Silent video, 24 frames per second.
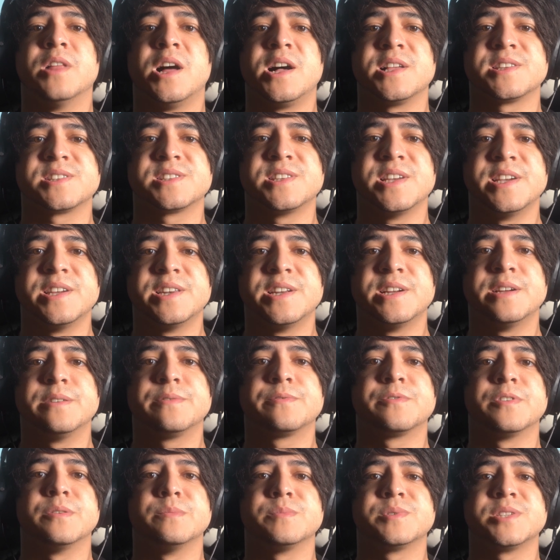lost data
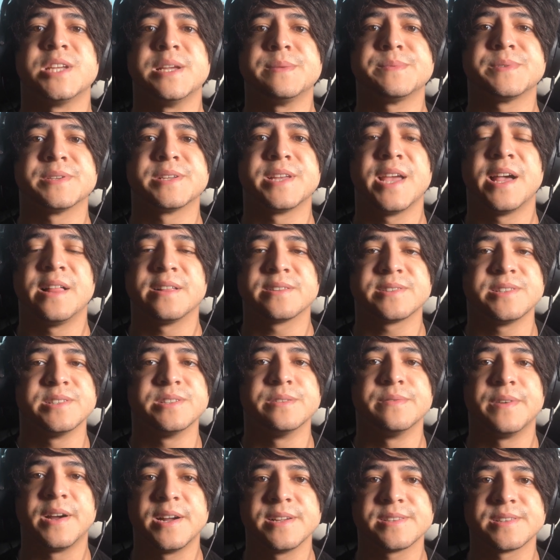from Samsung Galaxy
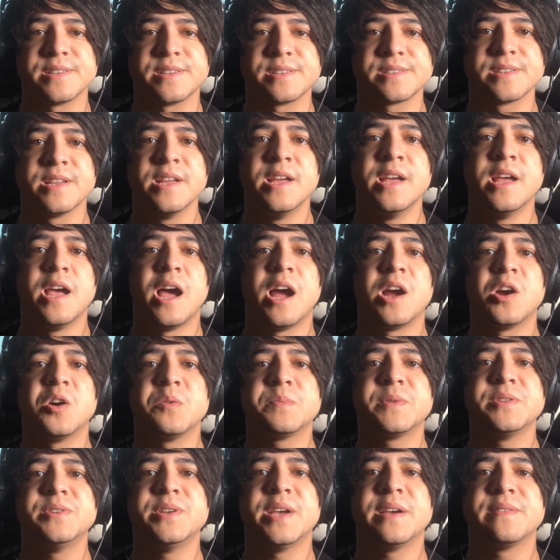devices. I
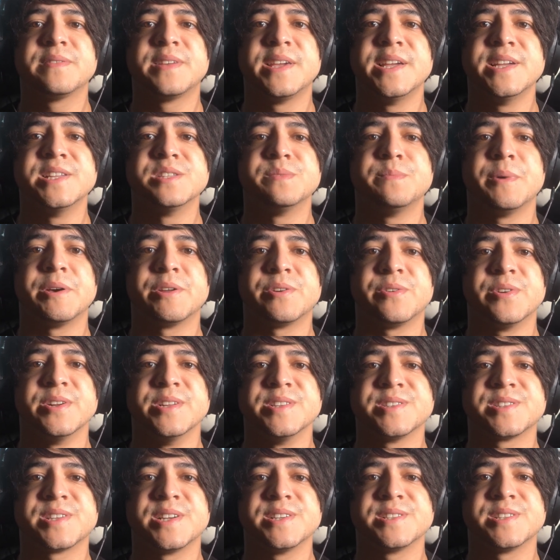hope that you have gained better
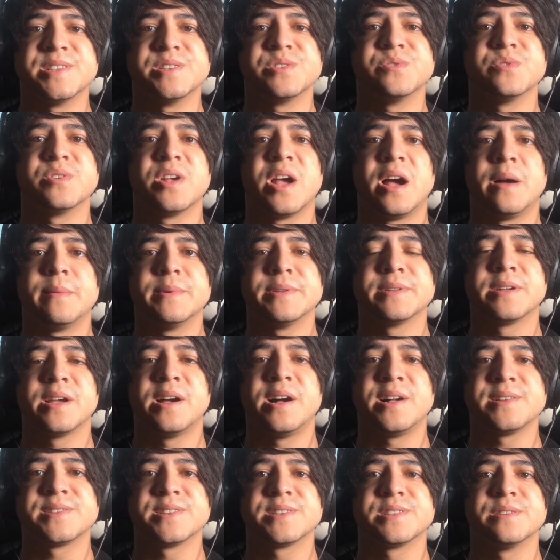insights into common
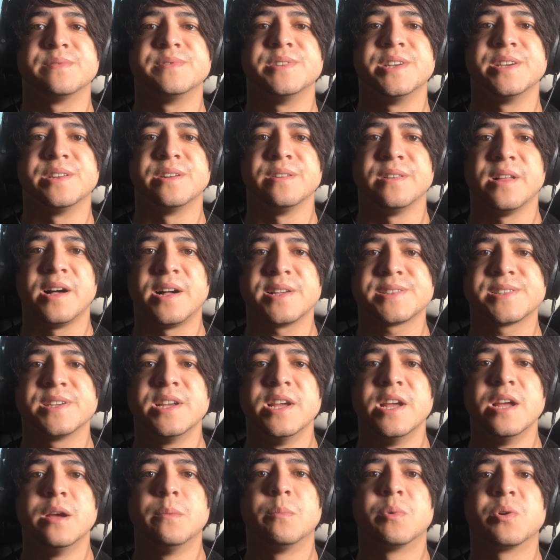causes of data loss.
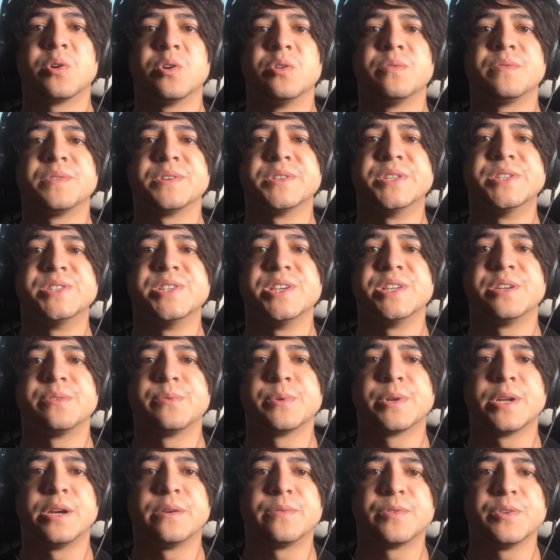Moreover, the data
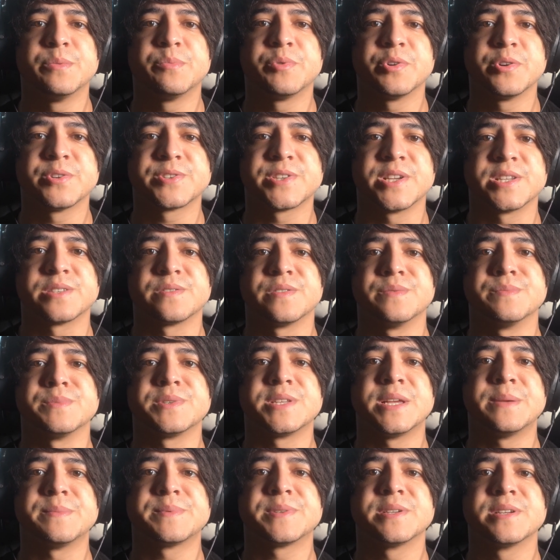recovery process from
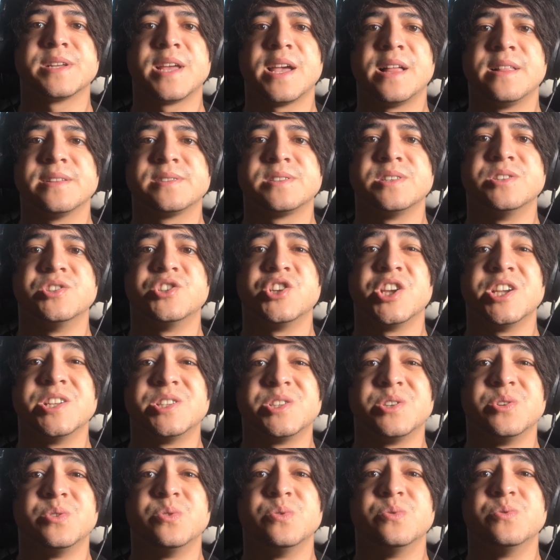Samsung Galaxy
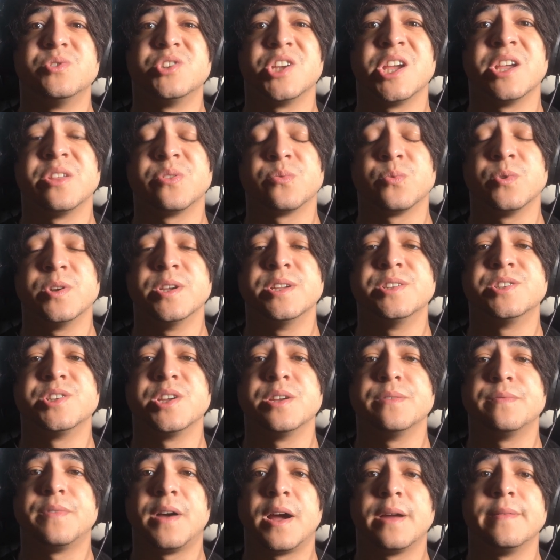J2, J3,
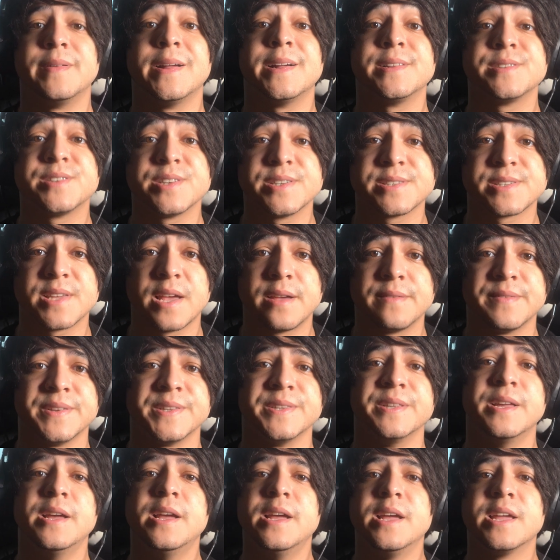J5, and
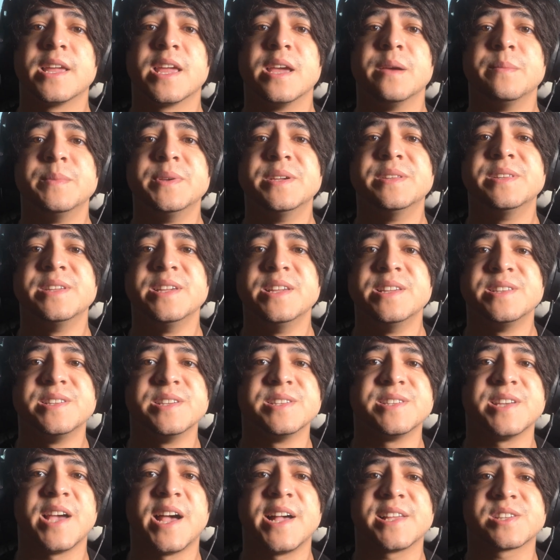J7 can be an
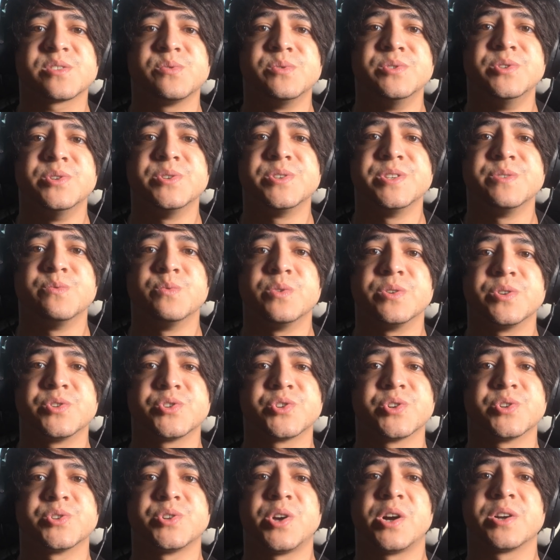easy task when using
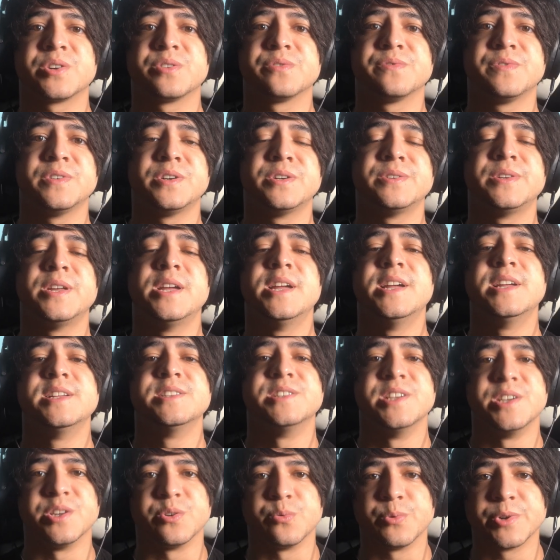Wondershare Dr.Fone
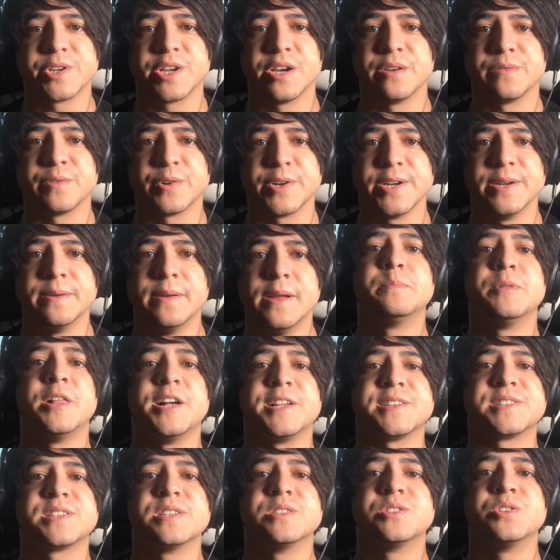data recovery.
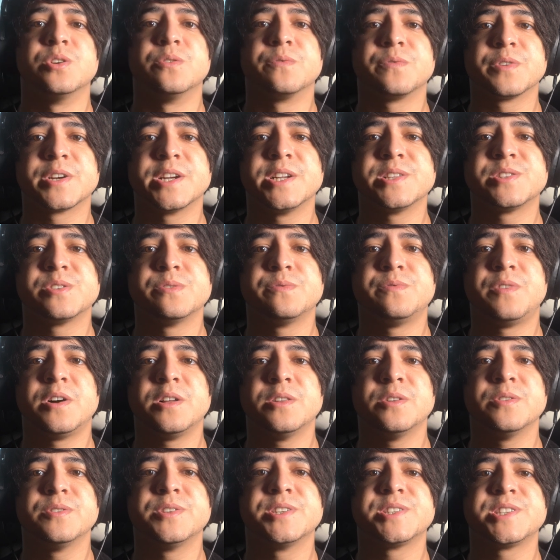Plus, don't forget to
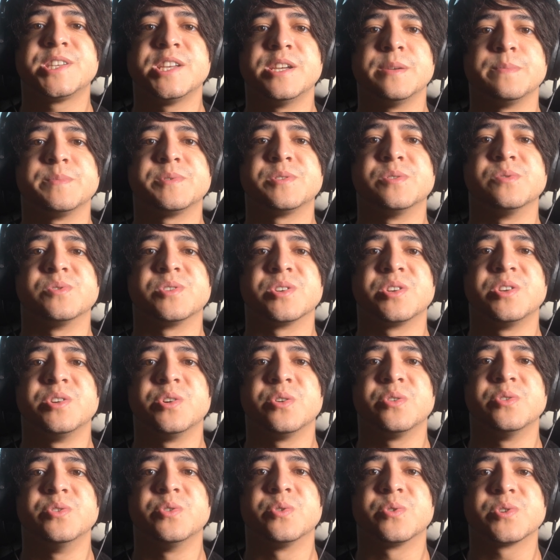follow the tips to
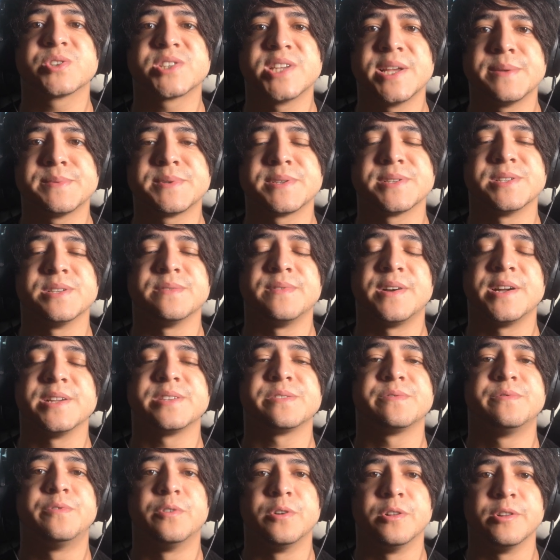secure your Samsung
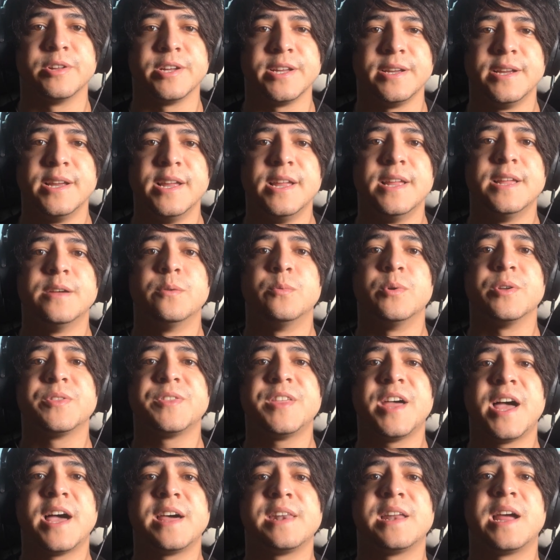device fully. With
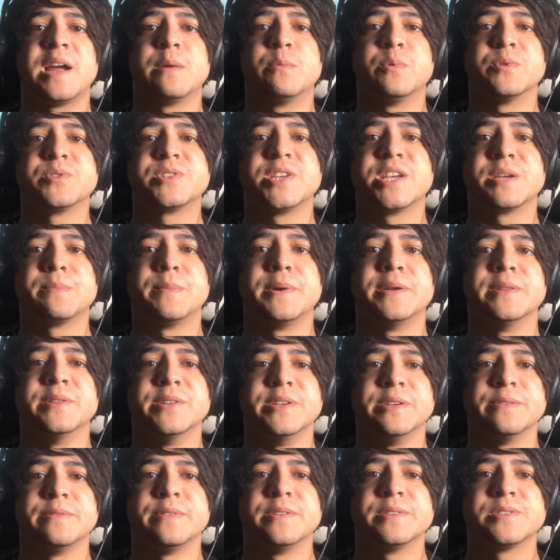that, I will take my
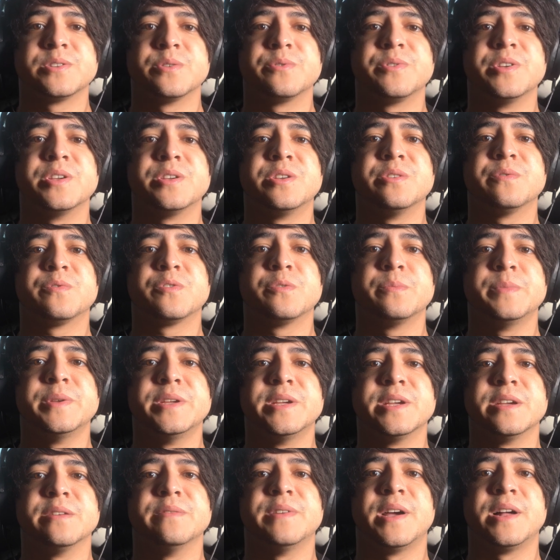leave. So thank you for
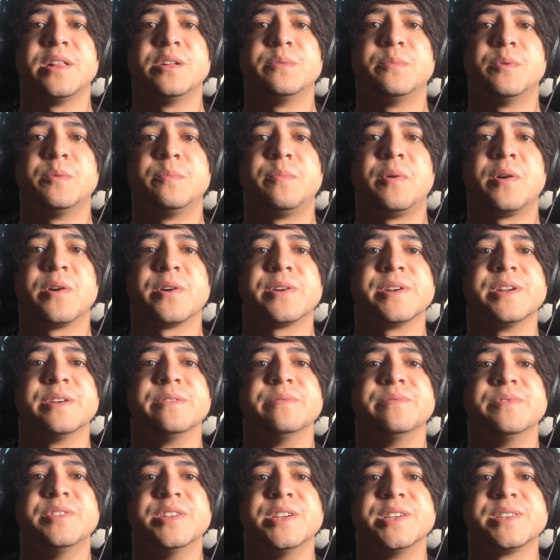being a valuable part
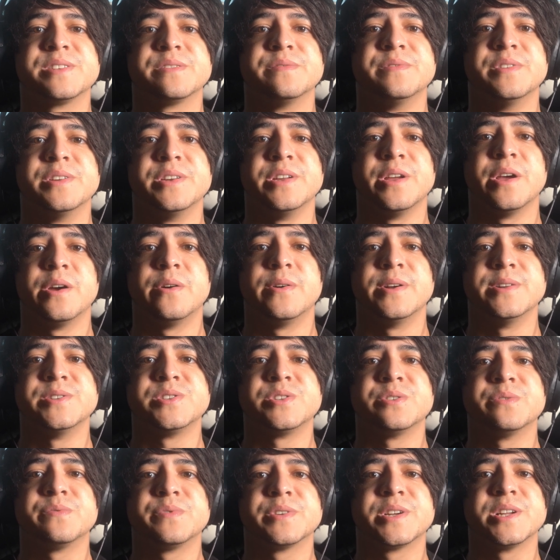of this video and
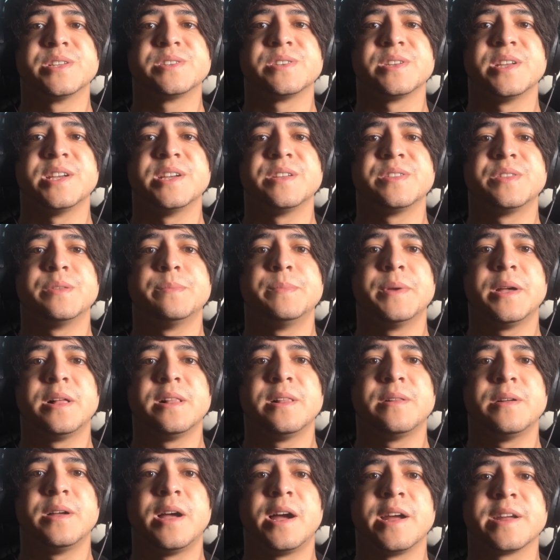don't forget to hit the
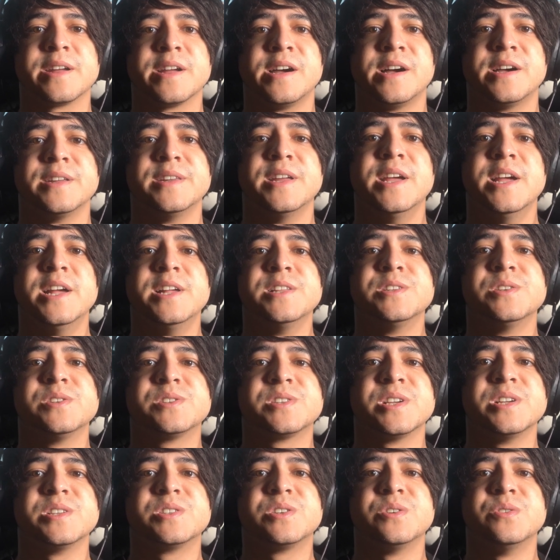bell icon to
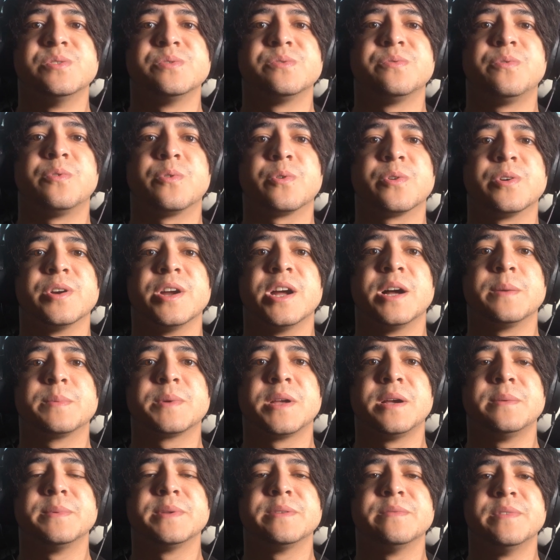stay tuned for
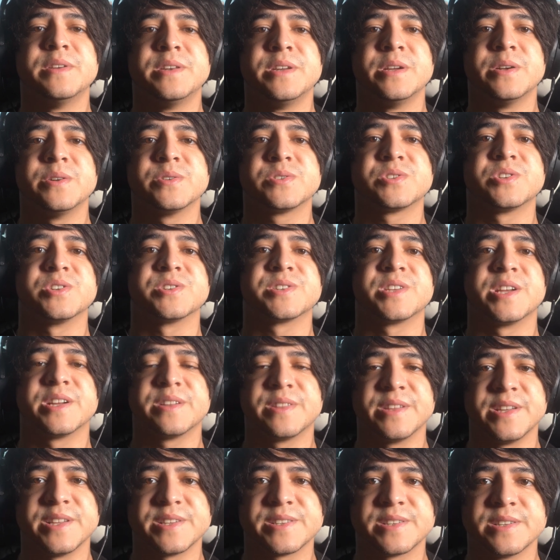upcoming videos just like
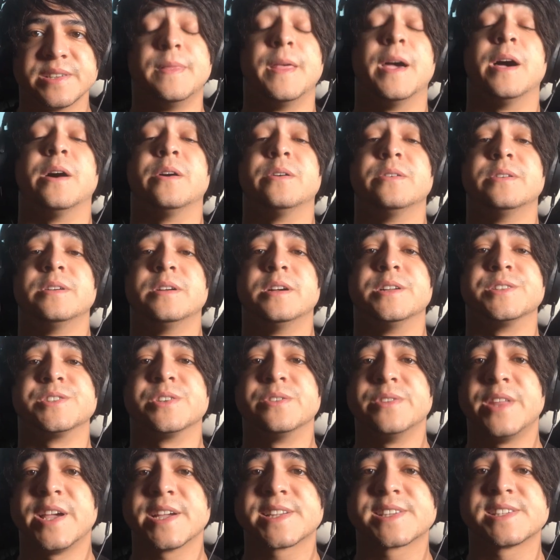this. Now,
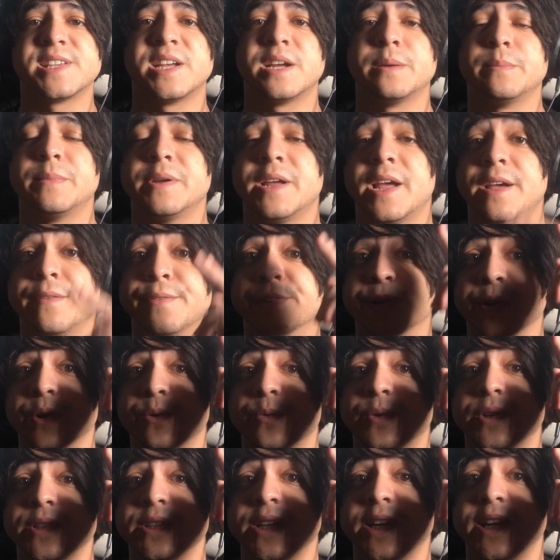until next time, have a good
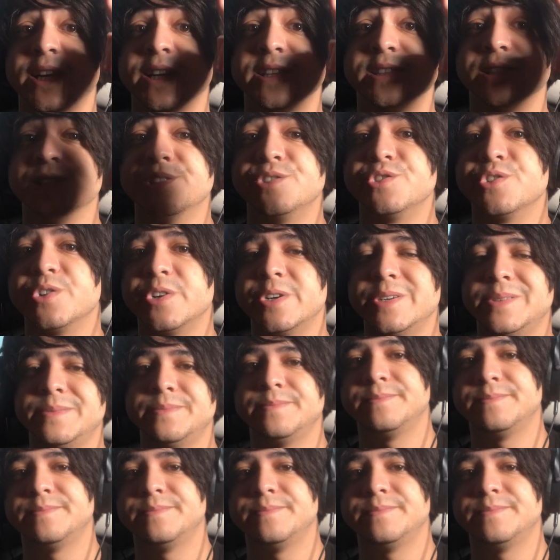one and enjoy.